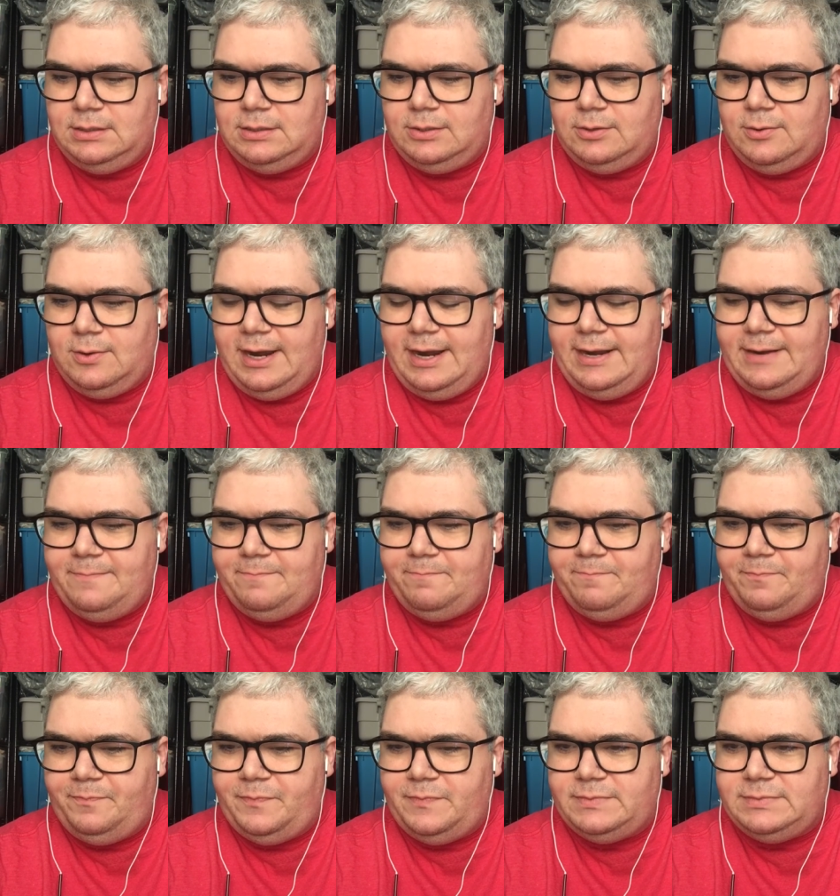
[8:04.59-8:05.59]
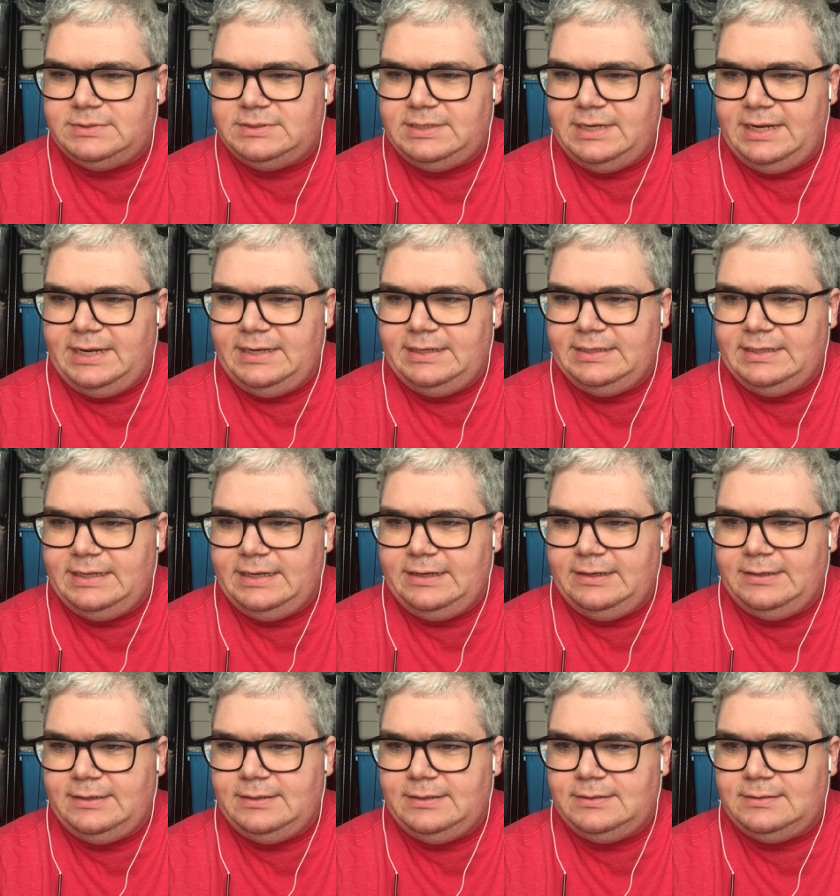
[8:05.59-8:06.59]
great. Stayed
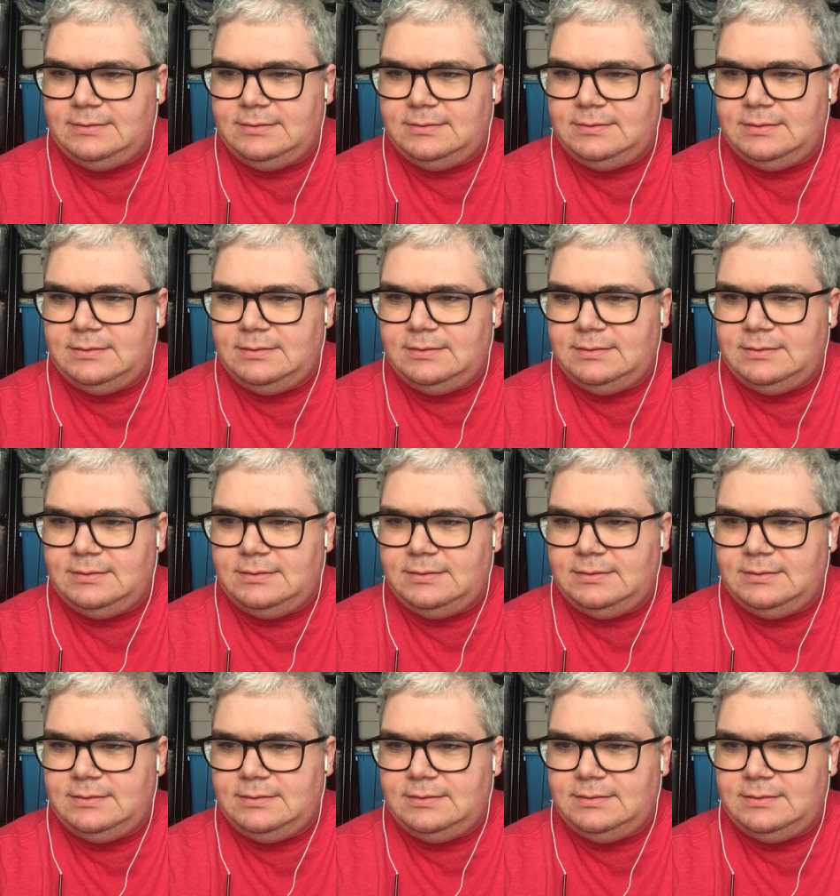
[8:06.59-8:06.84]
there